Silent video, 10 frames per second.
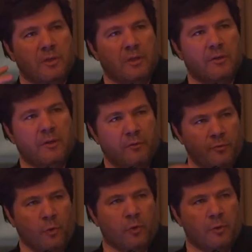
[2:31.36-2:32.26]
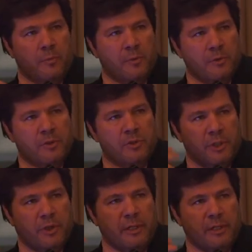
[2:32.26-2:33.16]
a, a forum to
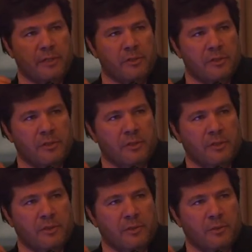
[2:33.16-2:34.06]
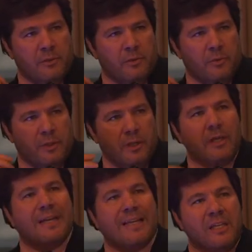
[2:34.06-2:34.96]
share ideas and, and to
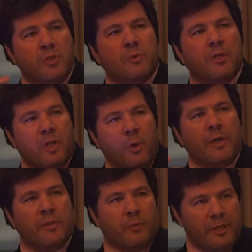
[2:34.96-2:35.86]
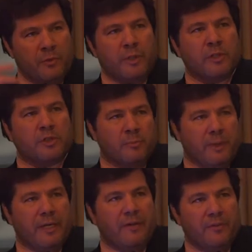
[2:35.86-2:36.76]
he, he's really going in the right direction
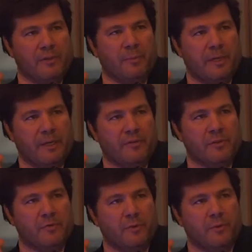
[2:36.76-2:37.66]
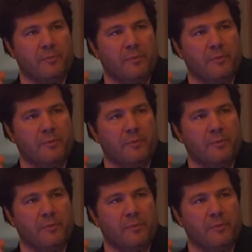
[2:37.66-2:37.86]
by having by having this forum.